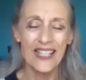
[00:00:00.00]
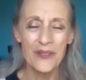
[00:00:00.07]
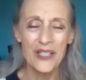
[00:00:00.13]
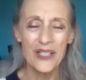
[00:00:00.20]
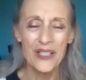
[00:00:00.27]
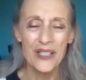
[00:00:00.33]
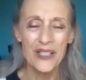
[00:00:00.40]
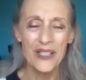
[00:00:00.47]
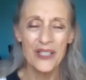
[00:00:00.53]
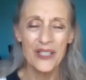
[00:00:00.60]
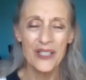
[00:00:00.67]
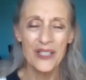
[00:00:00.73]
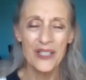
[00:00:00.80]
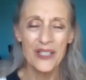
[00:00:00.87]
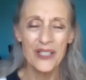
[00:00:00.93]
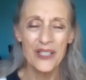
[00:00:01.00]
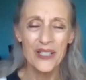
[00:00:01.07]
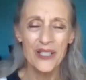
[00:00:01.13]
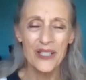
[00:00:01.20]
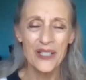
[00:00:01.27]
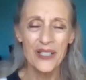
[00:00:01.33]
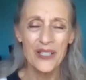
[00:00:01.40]
that I want
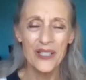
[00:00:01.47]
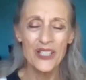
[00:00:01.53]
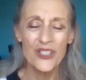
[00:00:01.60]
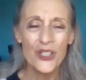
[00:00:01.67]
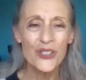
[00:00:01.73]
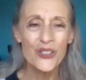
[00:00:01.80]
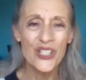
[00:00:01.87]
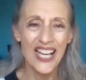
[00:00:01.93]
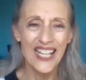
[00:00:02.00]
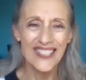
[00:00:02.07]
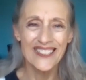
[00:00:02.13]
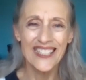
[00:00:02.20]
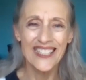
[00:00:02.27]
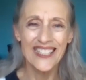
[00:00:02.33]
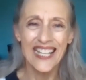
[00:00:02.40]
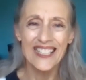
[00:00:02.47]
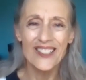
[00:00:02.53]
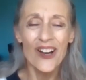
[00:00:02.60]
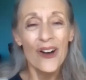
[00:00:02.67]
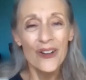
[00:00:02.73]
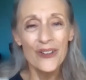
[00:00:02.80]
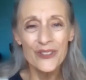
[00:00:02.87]
to show you, Tyler,
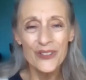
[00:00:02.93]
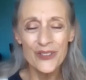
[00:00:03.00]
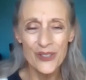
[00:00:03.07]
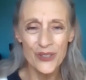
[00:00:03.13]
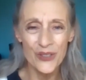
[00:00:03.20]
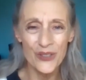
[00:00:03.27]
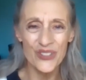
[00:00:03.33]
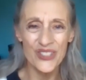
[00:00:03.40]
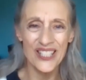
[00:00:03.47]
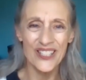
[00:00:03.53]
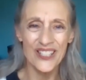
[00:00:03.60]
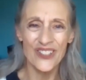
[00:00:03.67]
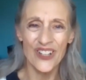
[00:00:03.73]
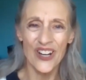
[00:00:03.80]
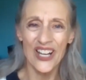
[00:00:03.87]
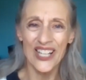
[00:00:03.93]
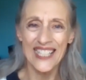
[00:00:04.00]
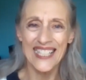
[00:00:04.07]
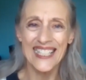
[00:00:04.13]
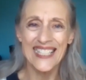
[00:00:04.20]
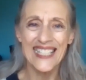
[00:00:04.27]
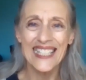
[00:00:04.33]
and all the students in your
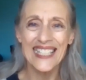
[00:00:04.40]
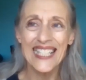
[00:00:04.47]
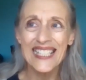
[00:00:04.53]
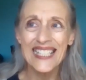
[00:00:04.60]
audience,